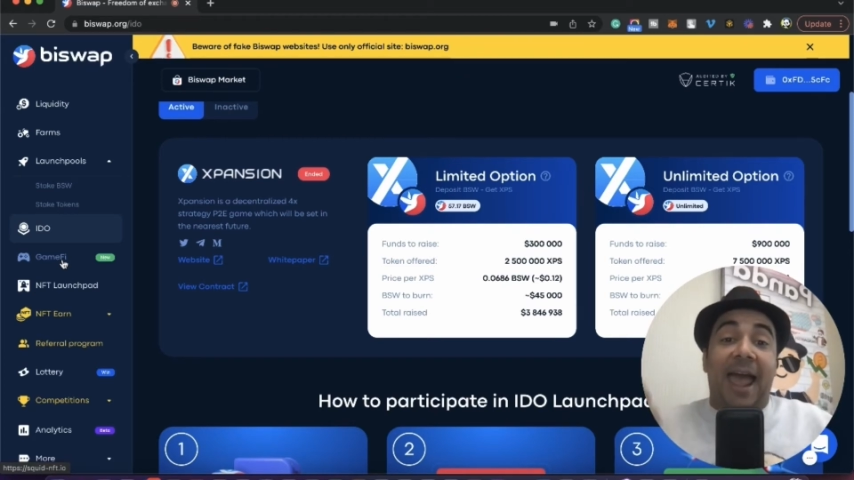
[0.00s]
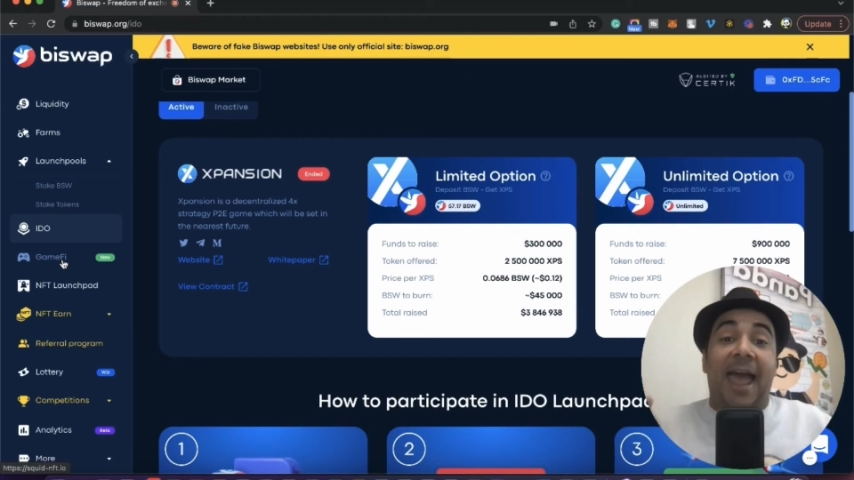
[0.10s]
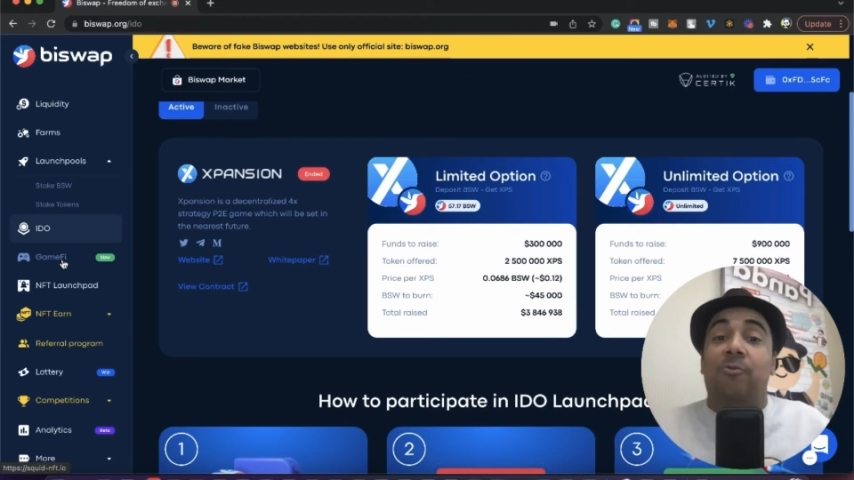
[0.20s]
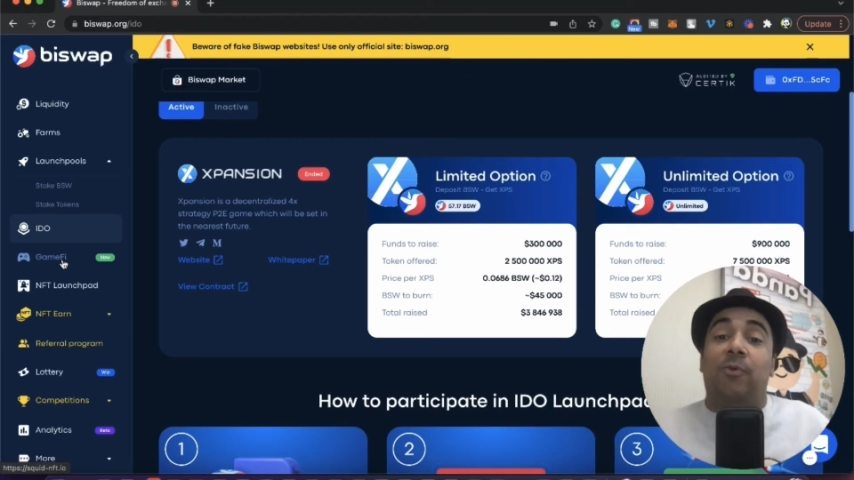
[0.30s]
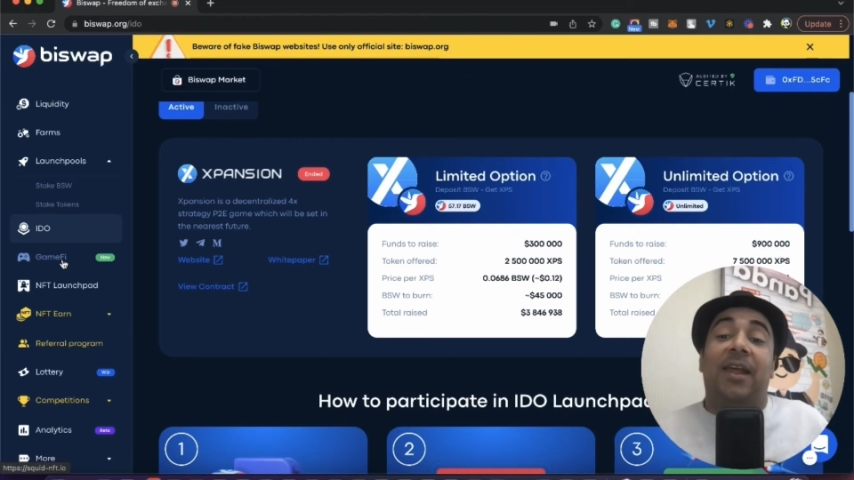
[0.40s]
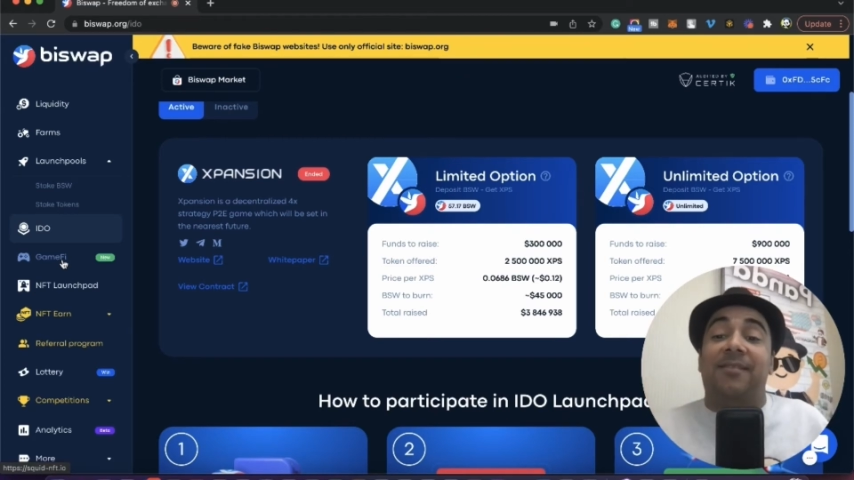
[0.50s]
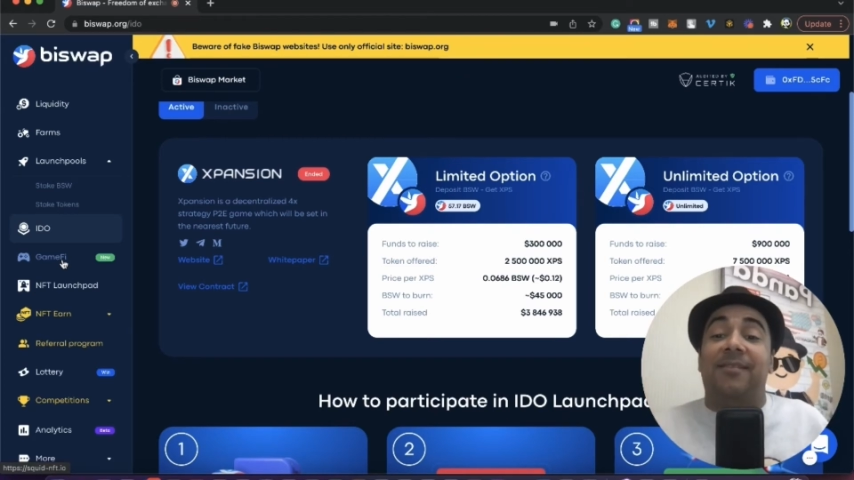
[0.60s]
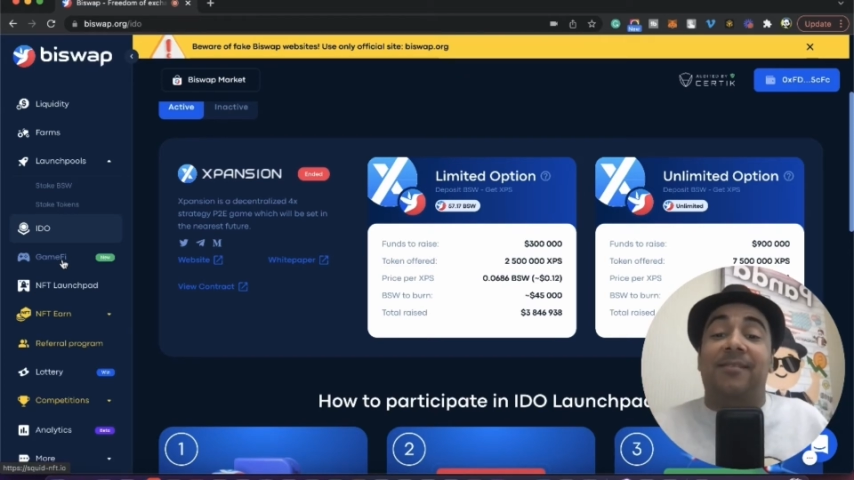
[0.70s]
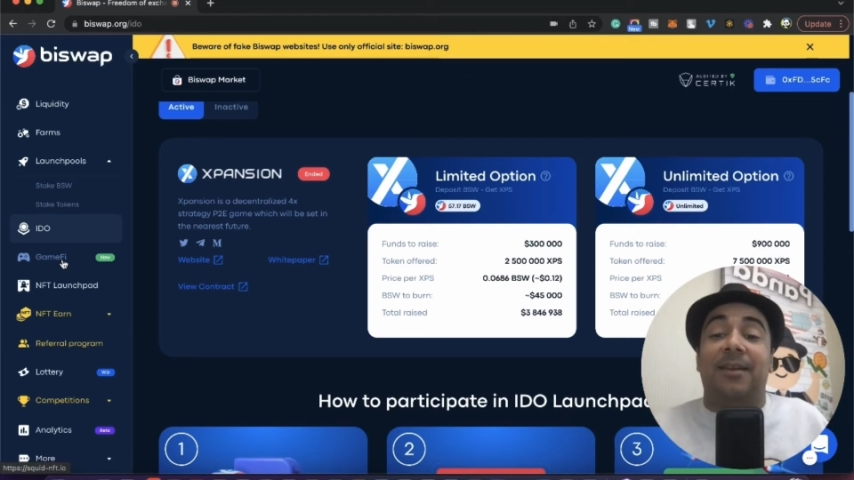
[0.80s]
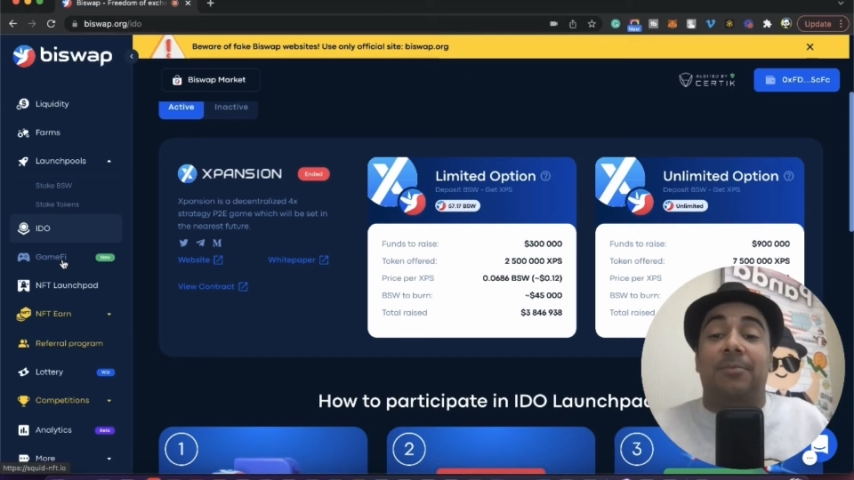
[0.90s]
as well as the
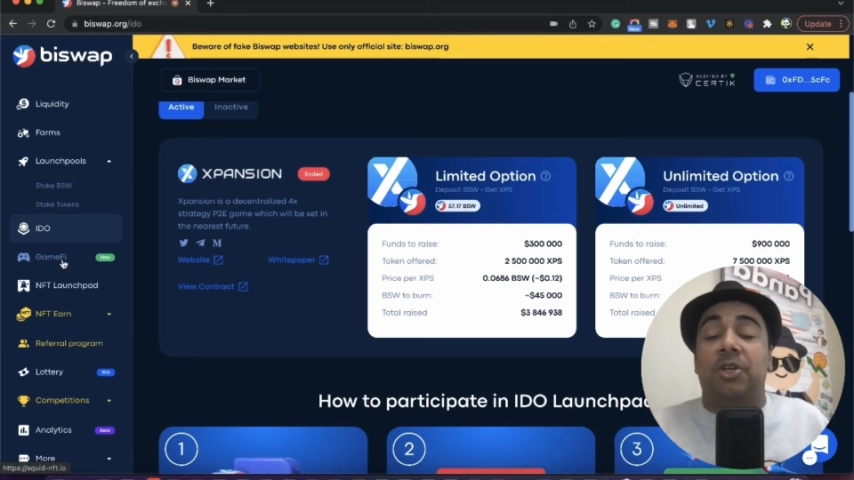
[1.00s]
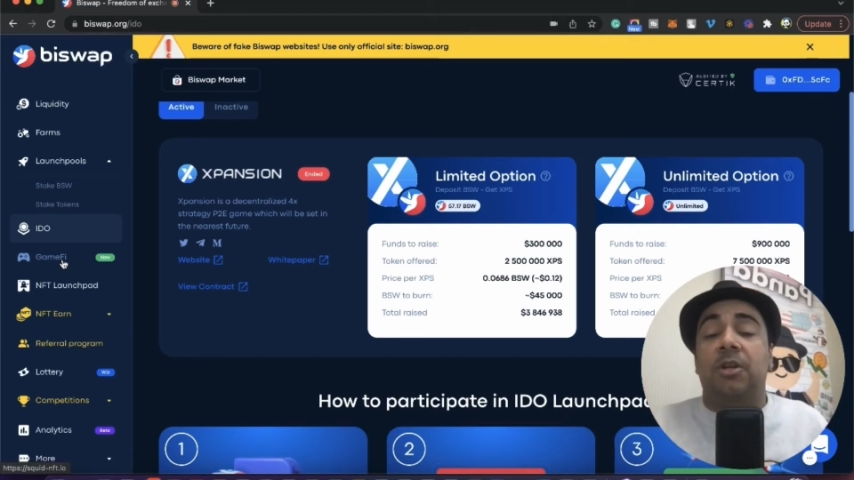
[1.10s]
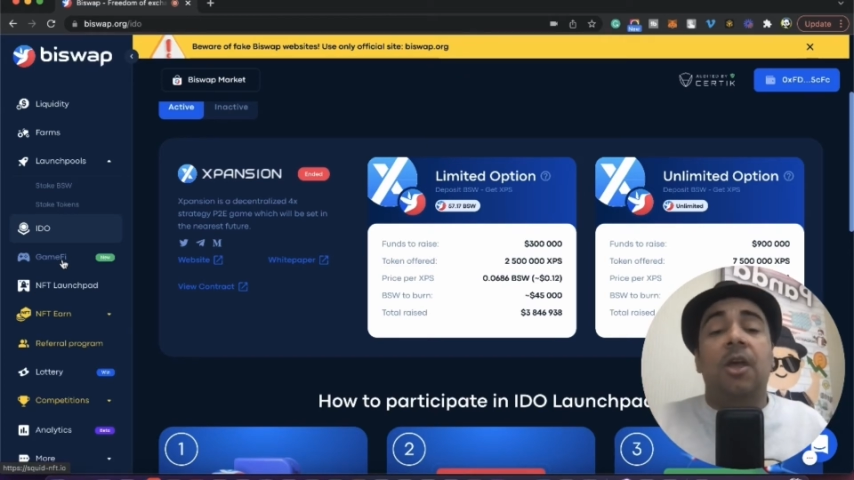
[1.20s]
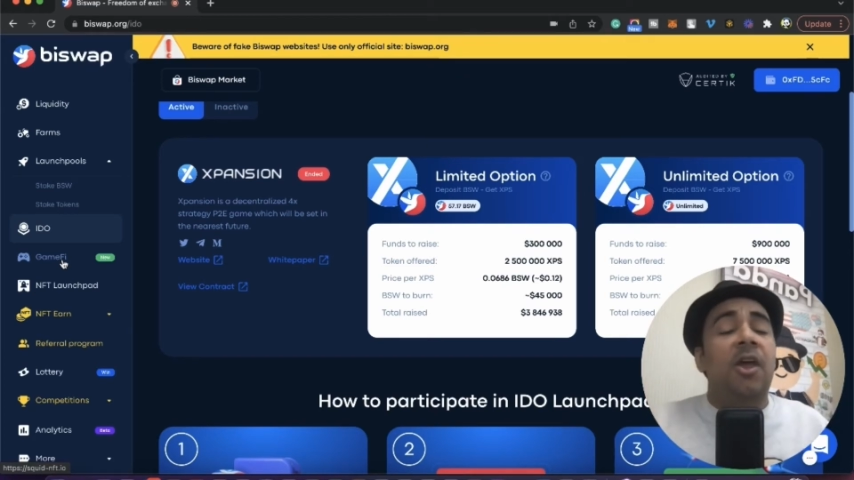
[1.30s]
description.